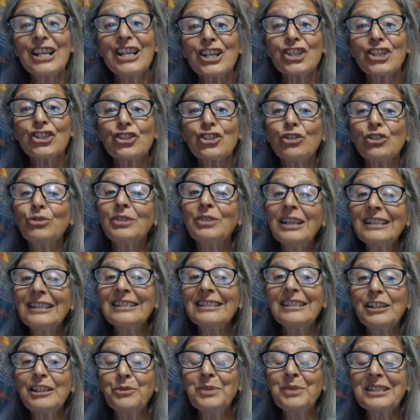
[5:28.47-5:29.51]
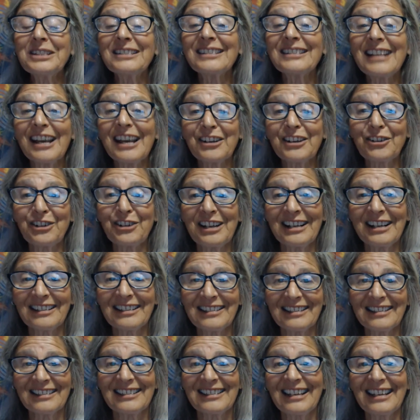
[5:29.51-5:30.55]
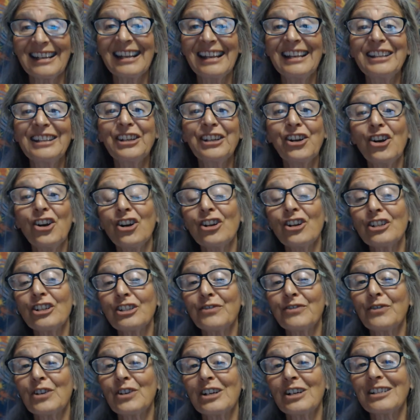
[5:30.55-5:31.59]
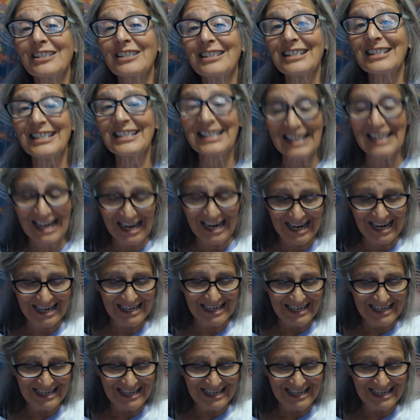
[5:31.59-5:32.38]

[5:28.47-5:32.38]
So let's see what Saturn has to say in the cards for us today.